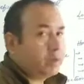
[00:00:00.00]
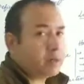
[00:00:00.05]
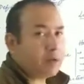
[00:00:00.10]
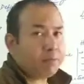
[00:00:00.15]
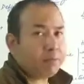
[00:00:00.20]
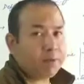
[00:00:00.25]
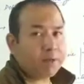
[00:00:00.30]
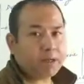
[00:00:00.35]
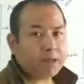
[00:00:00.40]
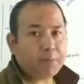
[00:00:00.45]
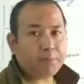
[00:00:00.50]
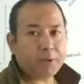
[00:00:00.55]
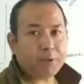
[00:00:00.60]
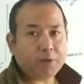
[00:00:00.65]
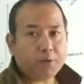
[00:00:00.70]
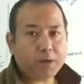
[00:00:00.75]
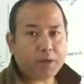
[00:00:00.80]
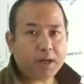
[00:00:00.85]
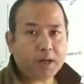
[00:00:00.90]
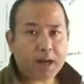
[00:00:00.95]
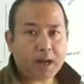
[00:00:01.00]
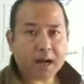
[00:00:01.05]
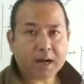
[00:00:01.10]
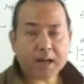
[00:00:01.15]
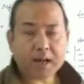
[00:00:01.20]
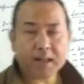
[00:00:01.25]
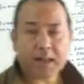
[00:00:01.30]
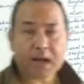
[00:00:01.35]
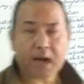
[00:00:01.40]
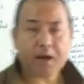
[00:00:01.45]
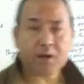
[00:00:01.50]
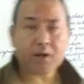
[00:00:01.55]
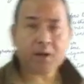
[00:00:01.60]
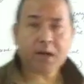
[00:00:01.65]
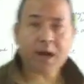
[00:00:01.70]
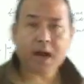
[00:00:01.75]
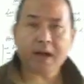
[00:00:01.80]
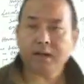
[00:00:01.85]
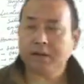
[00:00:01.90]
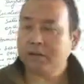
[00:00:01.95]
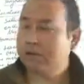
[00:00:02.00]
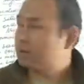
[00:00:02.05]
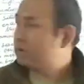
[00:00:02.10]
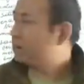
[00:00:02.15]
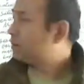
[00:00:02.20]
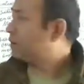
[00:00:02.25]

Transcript: we completed pituitary gland and thyroid gland.